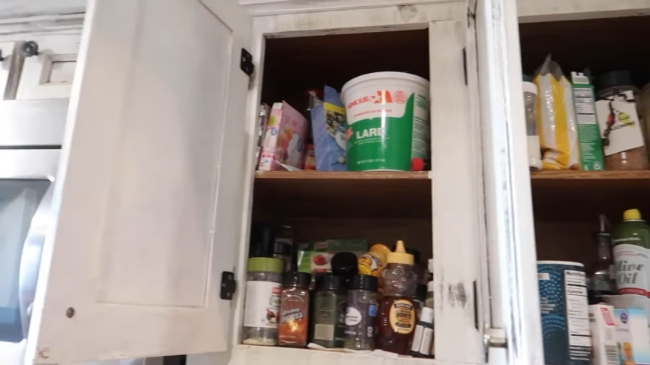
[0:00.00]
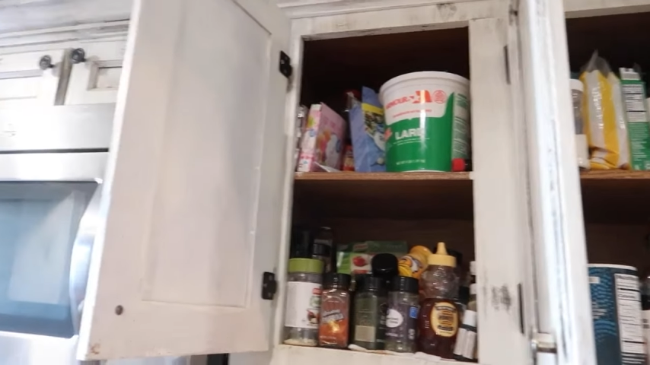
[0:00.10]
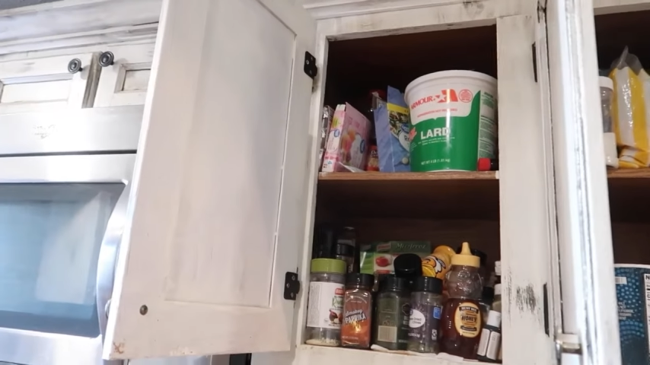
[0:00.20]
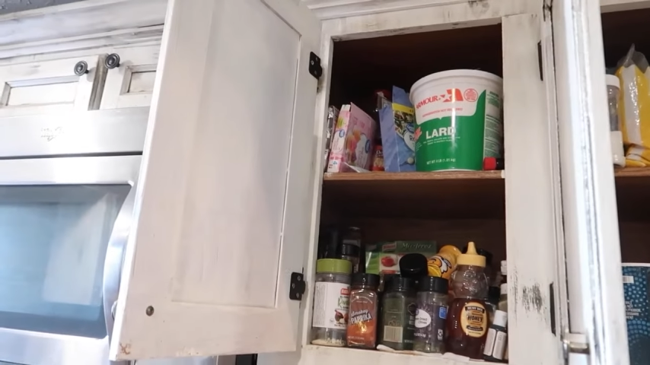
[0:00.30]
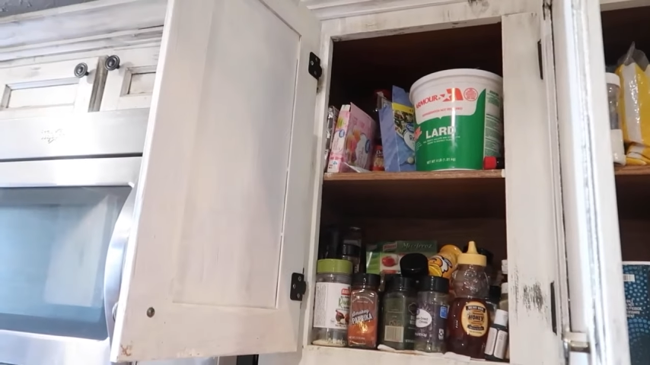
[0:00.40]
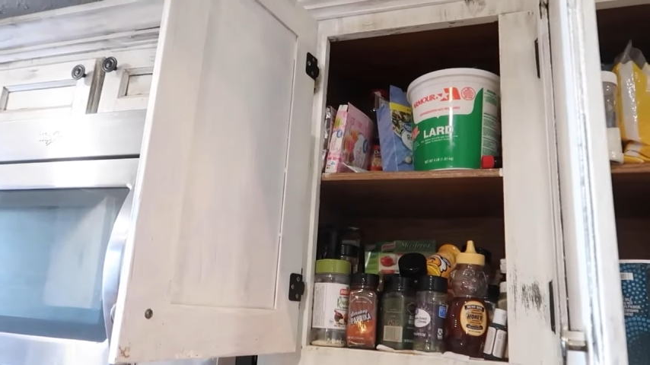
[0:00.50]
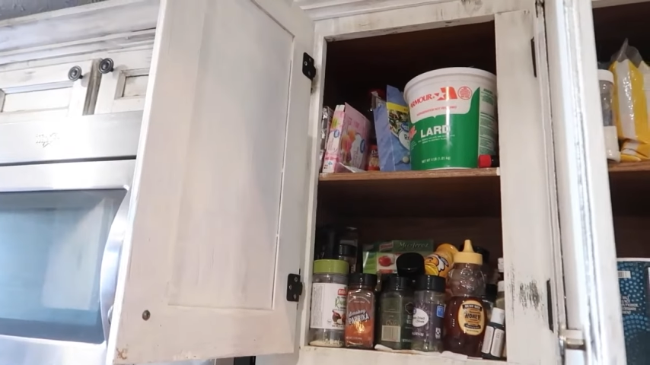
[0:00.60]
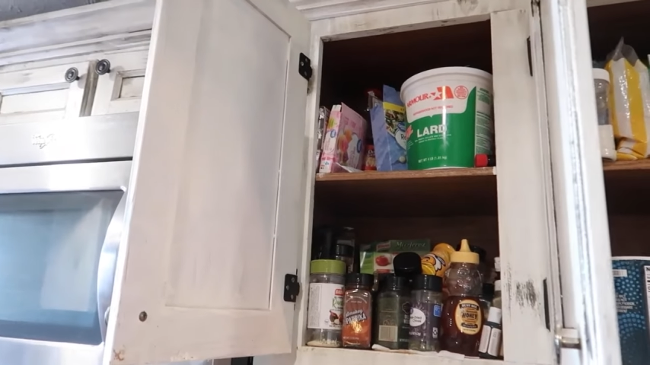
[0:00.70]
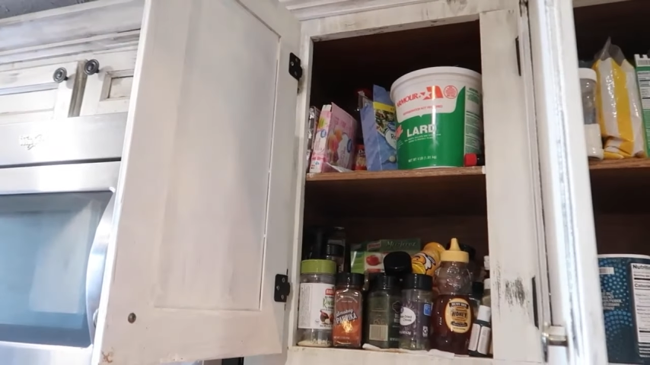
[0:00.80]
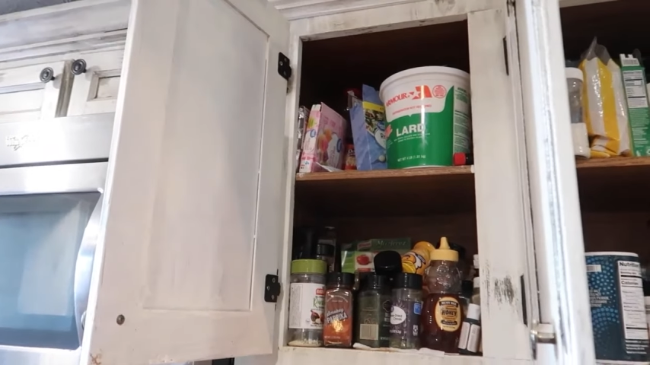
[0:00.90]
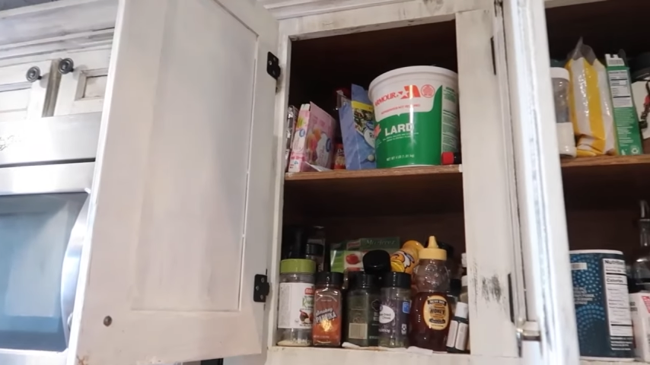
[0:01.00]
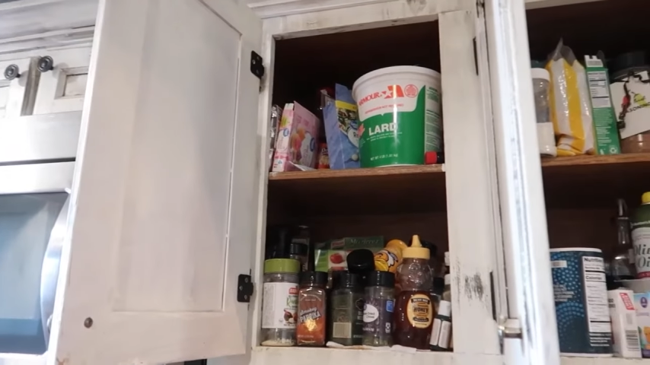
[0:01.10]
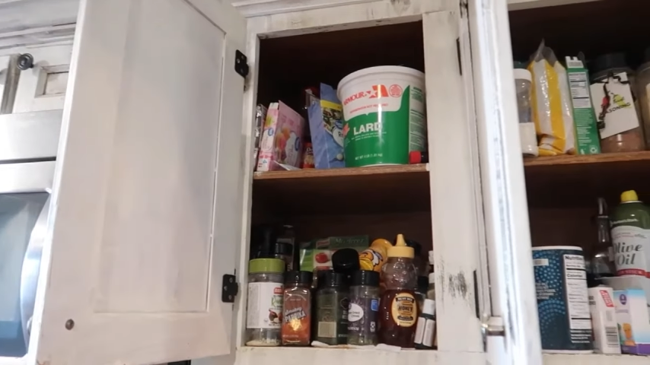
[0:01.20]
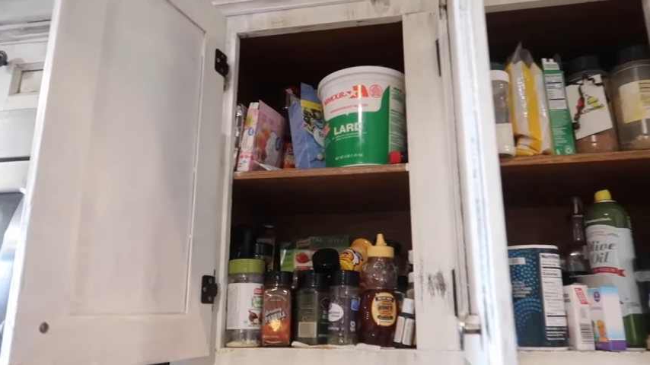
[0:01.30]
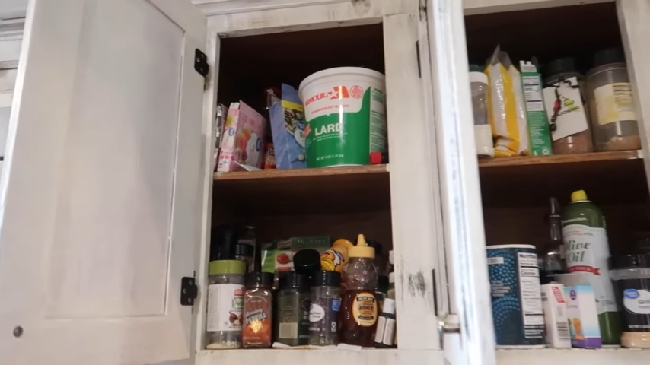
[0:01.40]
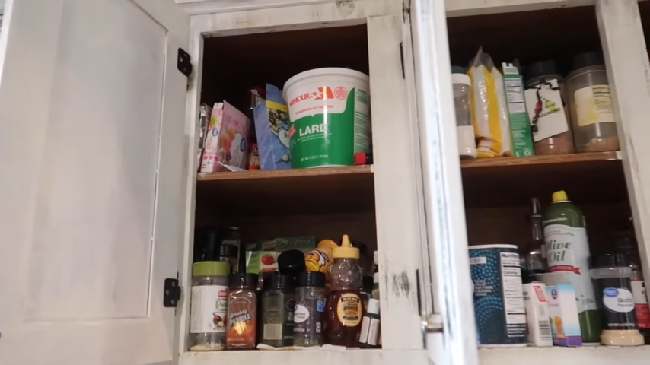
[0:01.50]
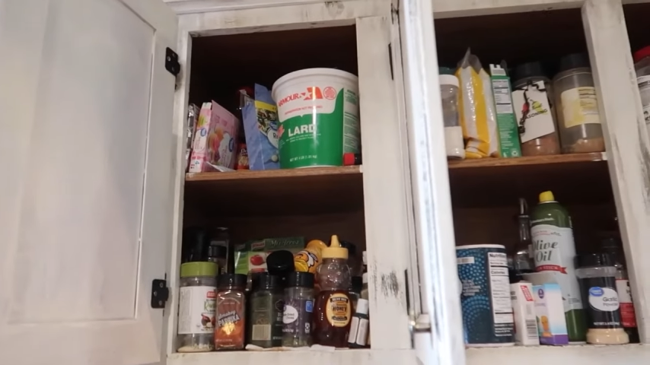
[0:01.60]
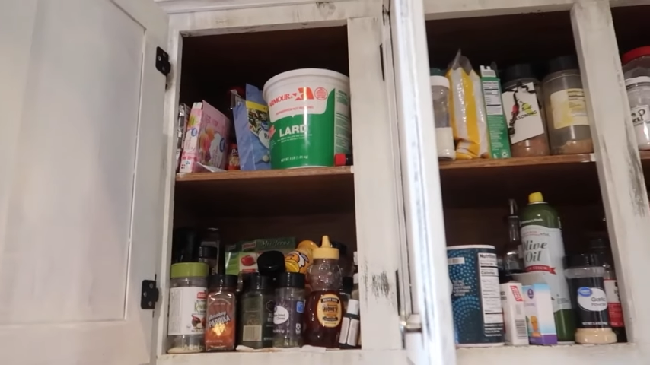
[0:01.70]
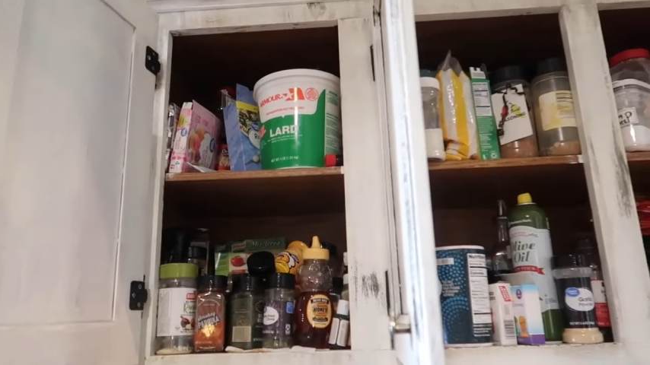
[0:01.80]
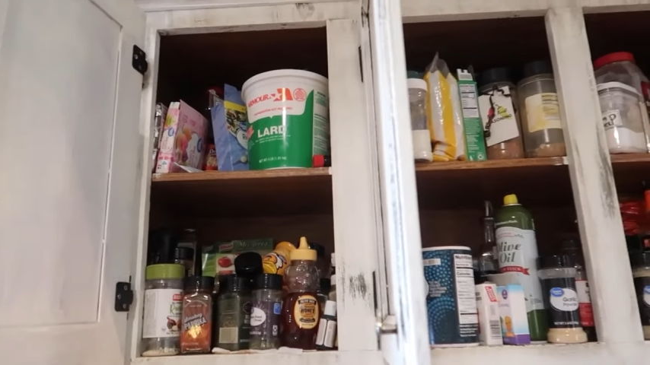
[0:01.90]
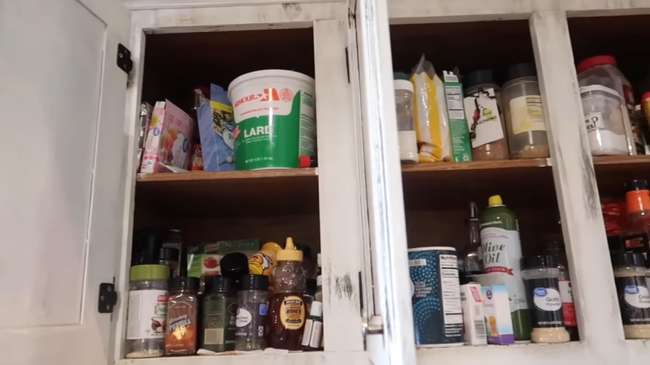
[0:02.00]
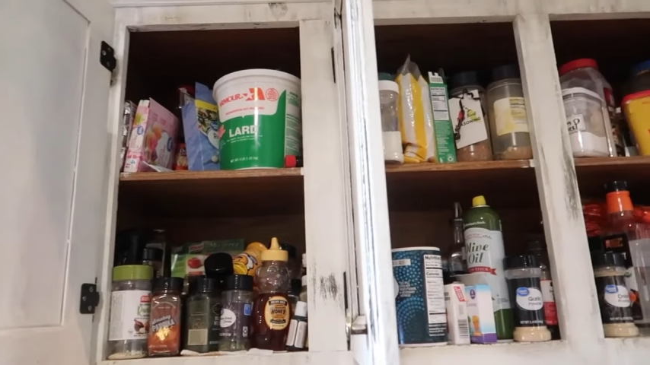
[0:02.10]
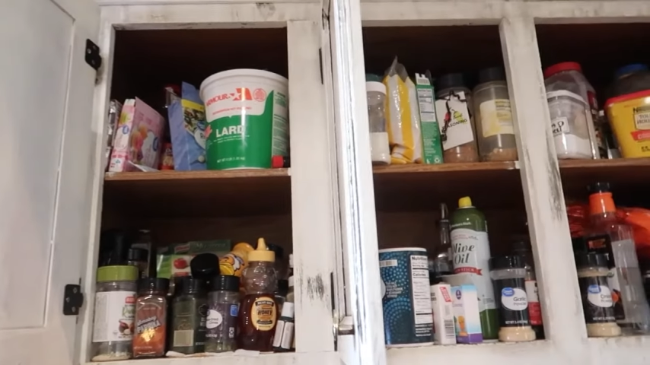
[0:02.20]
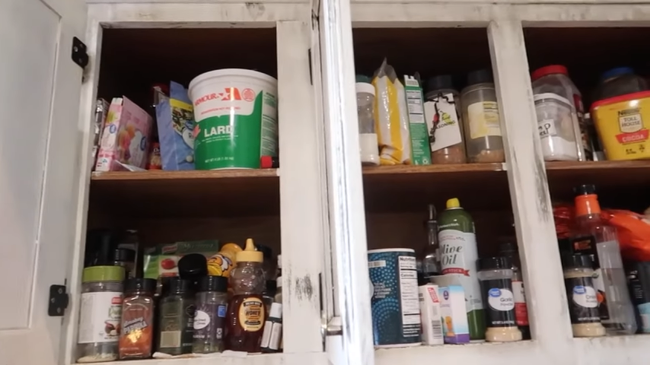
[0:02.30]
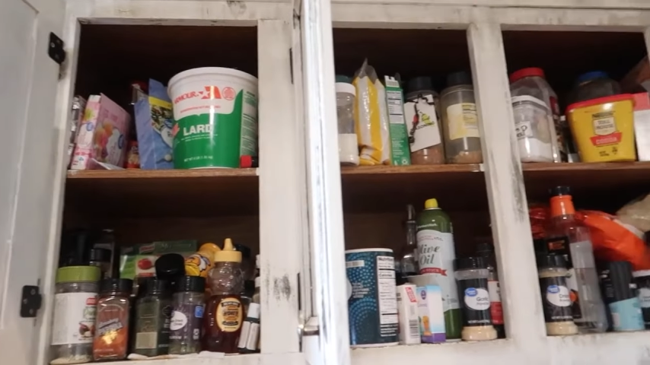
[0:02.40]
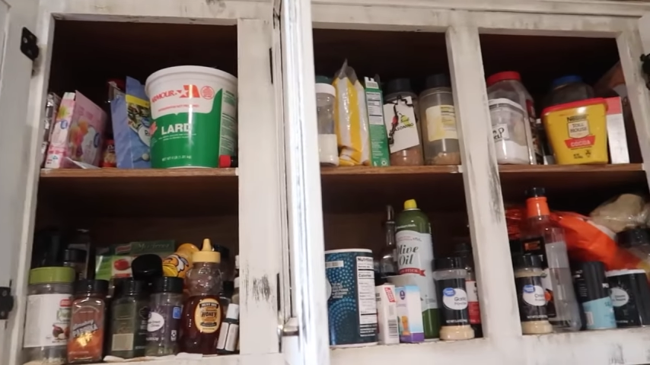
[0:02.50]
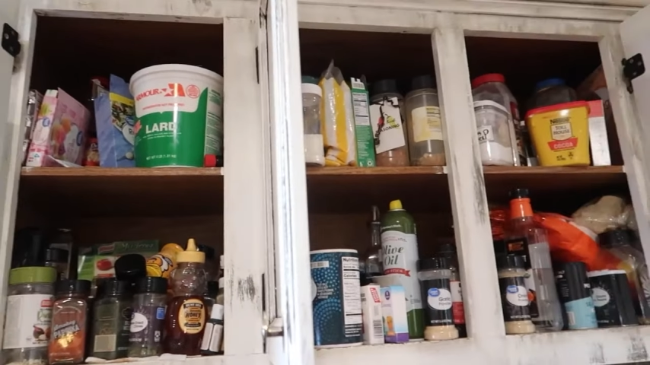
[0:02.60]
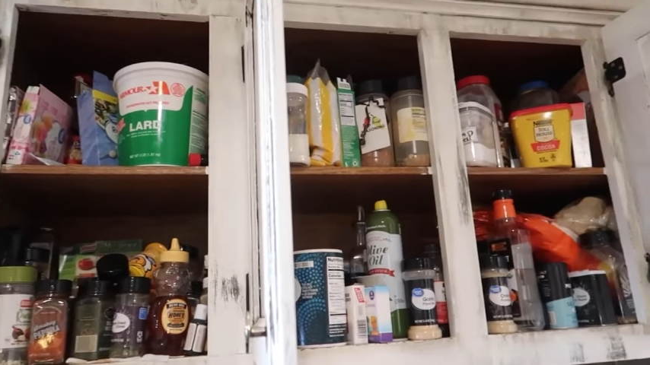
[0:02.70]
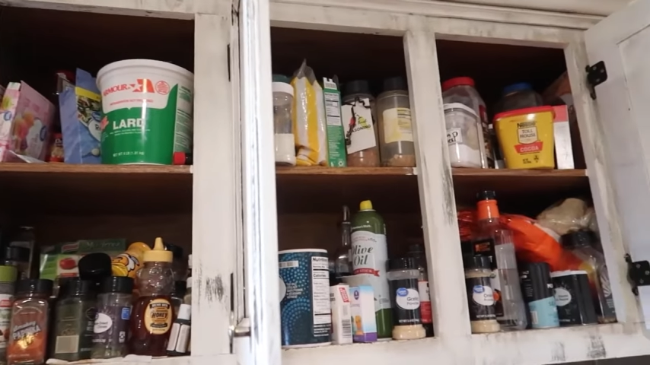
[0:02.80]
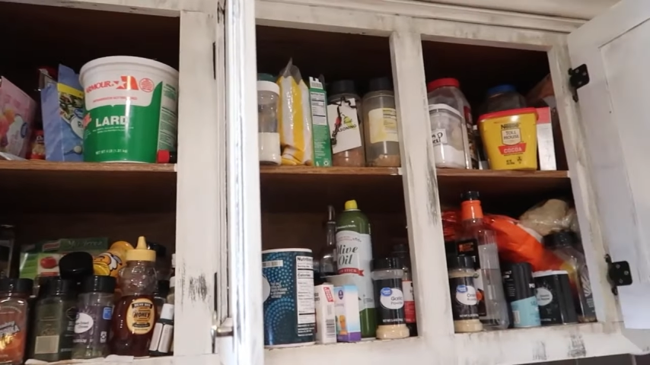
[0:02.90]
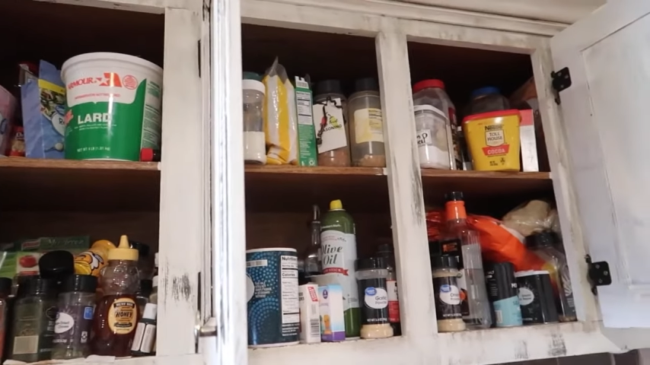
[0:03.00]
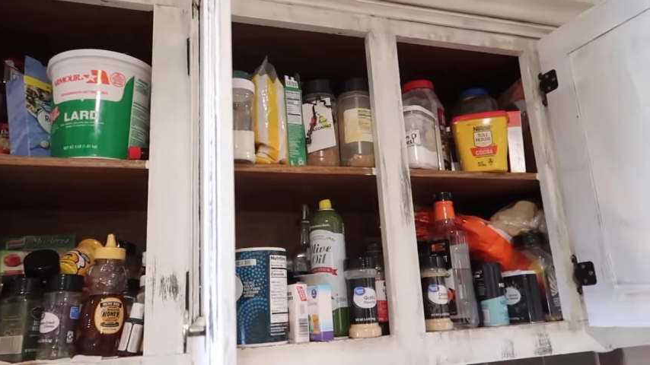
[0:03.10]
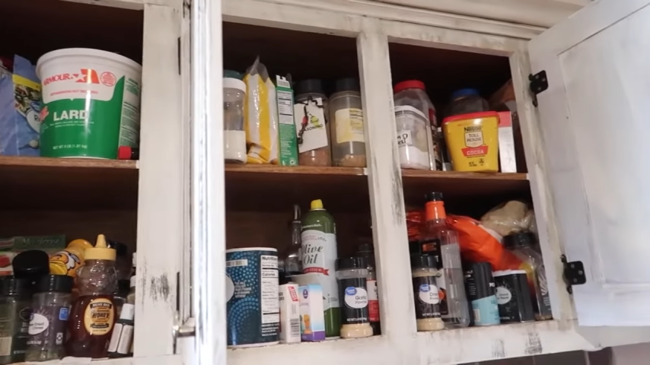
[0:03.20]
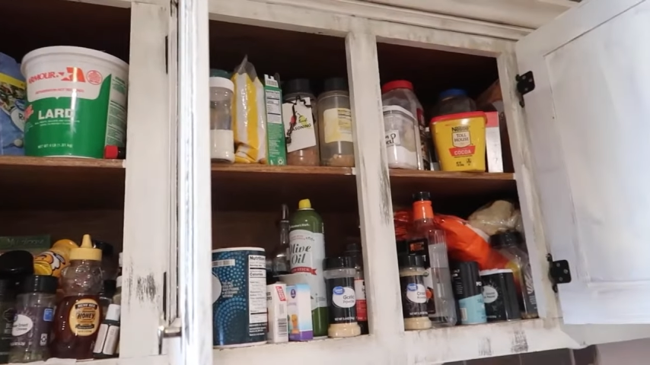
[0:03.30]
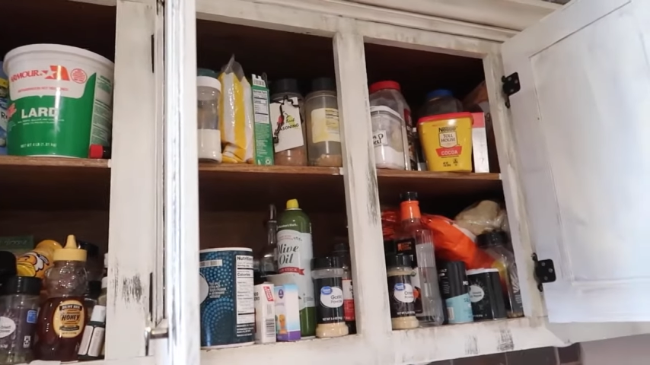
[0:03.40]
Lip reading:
No face is visible, so there are no lips to read.